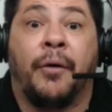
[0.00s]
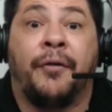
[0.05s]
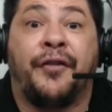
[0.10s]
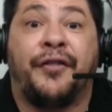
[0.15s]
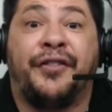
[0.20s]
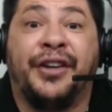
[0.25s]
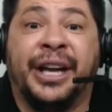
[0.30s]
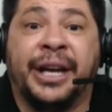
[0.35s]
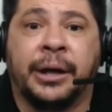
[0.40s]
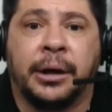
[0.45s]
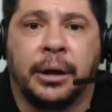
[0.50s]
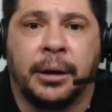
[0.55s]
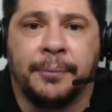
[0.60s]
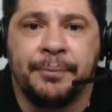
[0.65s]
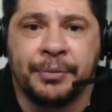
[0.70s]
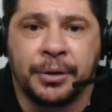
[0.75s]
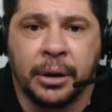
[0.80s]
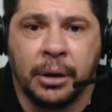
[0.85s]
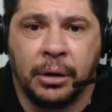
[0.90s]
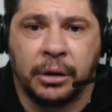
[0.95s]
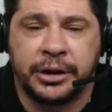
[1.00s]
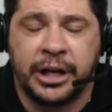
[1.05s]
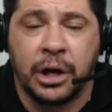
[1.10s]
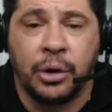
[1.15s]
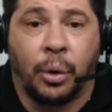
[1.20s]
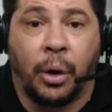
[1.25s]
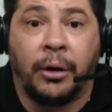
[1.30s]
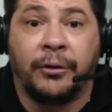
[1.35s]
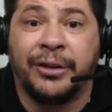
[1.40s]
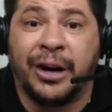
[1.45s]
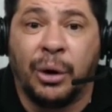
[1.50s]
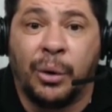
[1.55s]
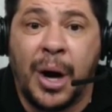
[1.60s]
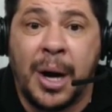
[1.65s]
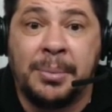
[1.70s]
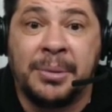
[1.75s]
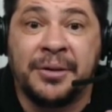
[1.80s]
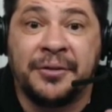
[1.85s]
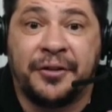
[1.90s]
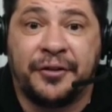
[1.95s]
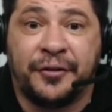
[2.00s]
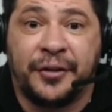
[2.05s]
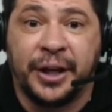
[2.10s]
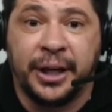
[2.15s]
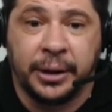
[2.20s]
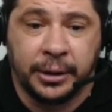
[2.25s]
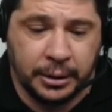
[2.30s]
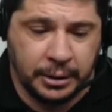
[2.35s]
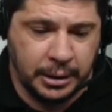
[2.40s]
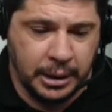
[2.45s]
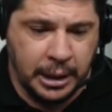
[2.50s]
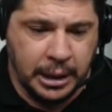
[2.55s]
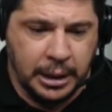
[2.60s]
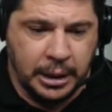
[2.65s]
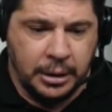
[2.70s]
or fear, okay, overwhelming fear,